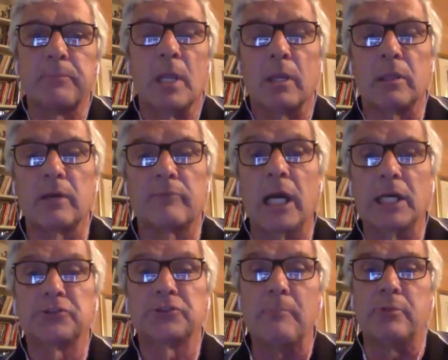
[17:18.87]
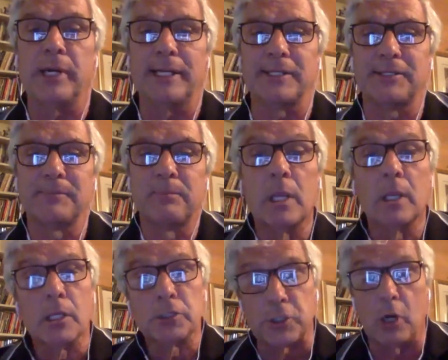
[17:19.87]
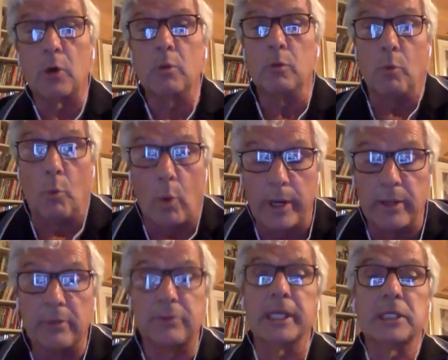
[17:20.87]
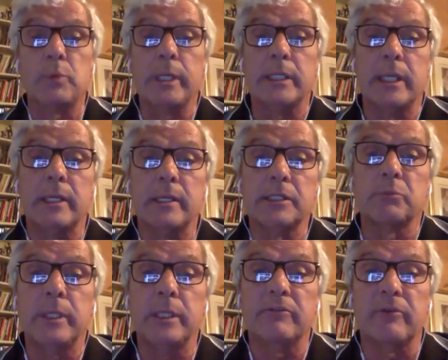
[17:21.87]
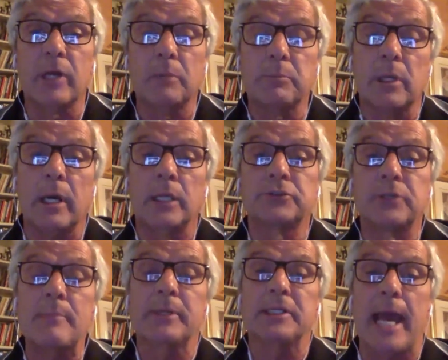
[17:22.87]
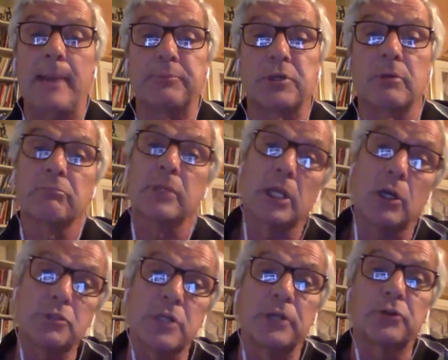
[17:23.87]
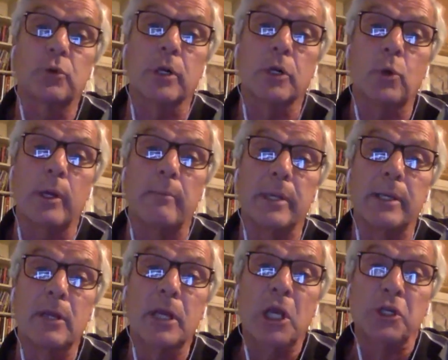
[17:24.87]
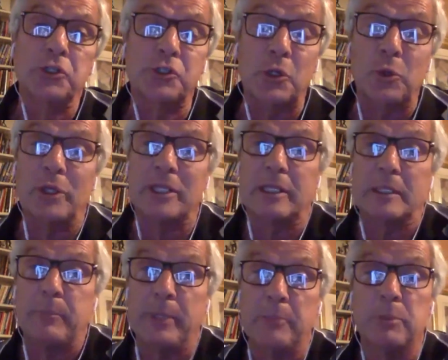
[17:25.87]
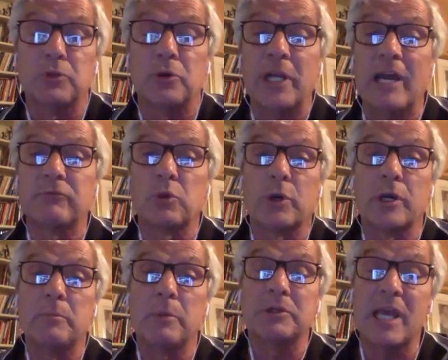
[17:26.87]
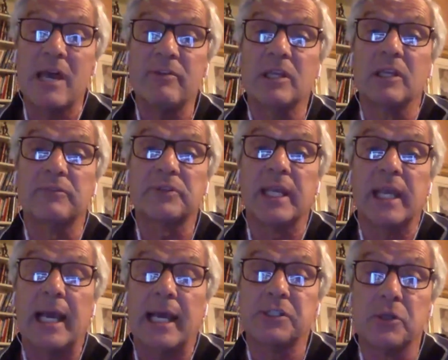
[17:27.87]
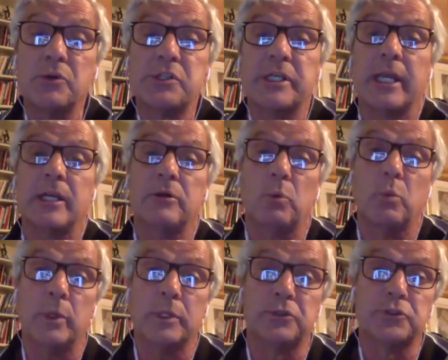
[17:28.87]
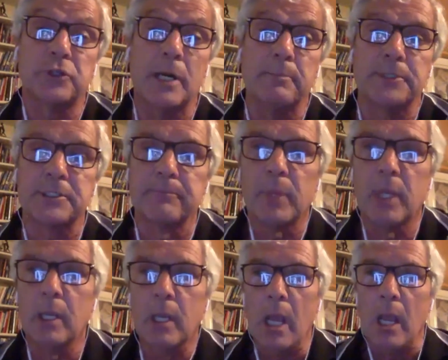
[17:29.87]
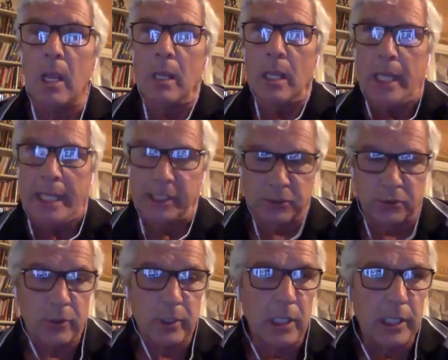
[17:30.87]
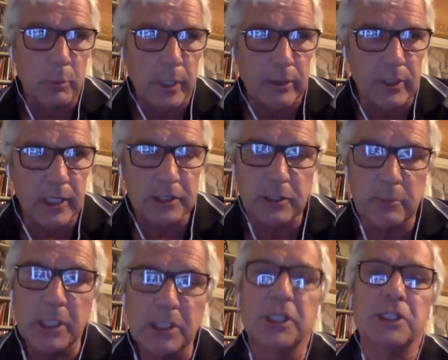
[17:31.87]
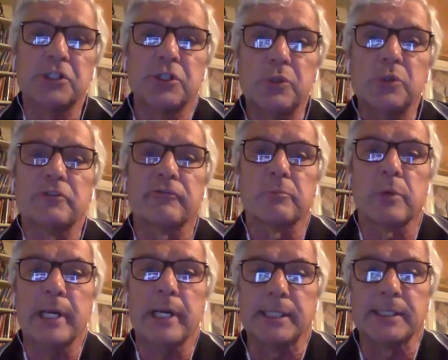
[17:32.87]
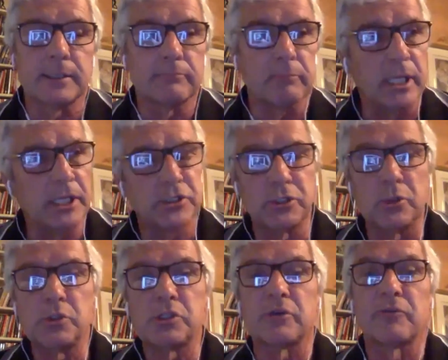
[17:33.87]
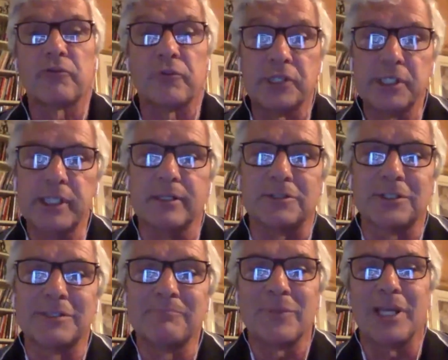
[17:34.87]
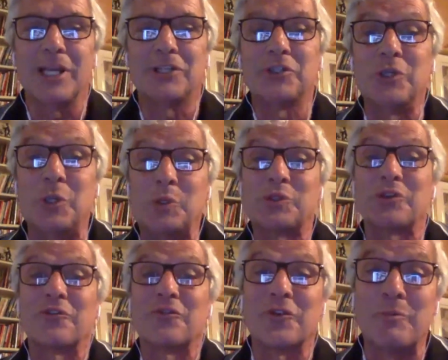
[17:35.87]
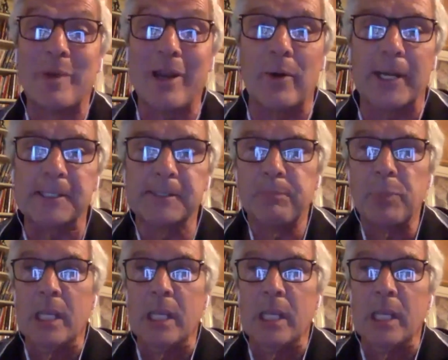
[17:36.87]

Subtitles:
They've got drum brakes. So one of the things we did is we developed a drum adapter that goes onto our equipment so that people don't have to worry about the heavy lifting associated with drums. Historically, we thought it to be just used for brakes. It's used for seals. It's used for bearings.